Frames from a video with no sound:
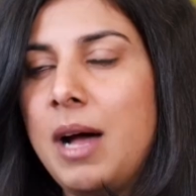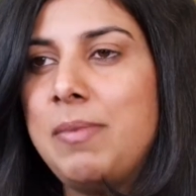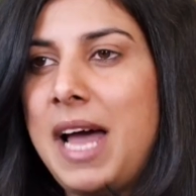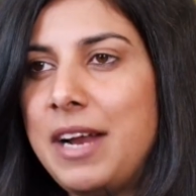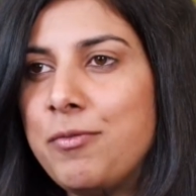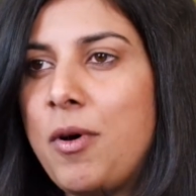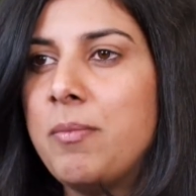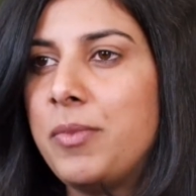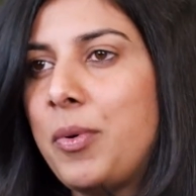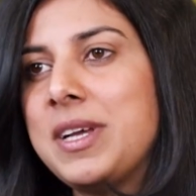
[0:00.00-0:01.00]
Our
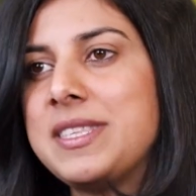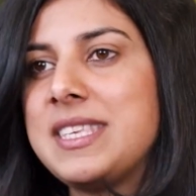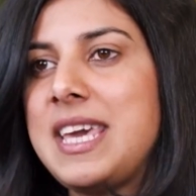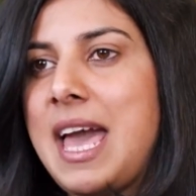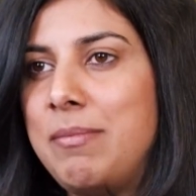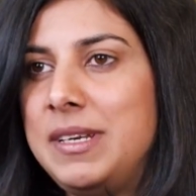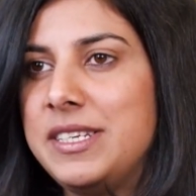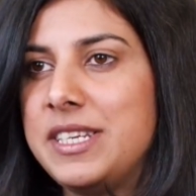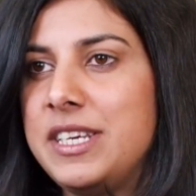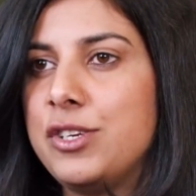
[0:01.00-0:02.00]
platform provides the
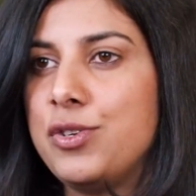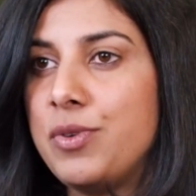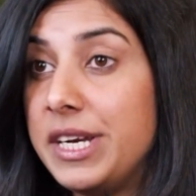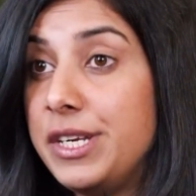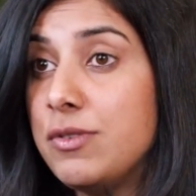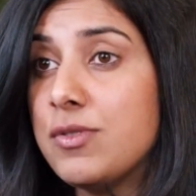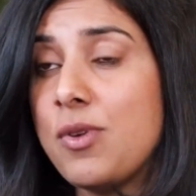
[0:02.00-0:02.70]
ability to reduce